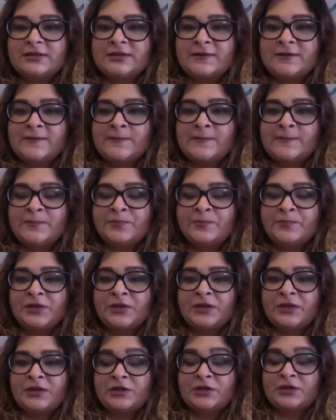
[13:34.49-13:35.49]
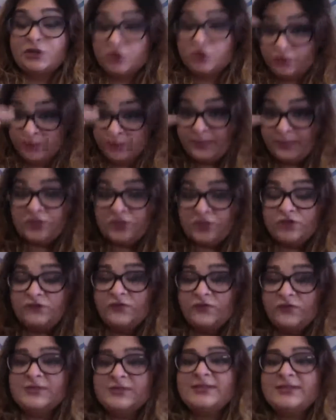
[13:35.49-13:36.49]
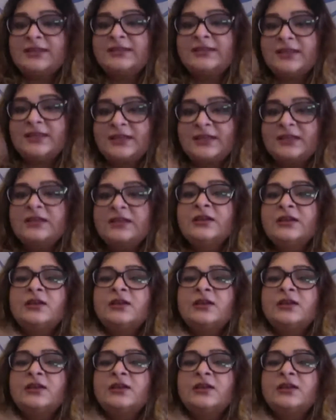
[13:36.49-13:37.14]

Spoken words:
it should be mentioned first, and then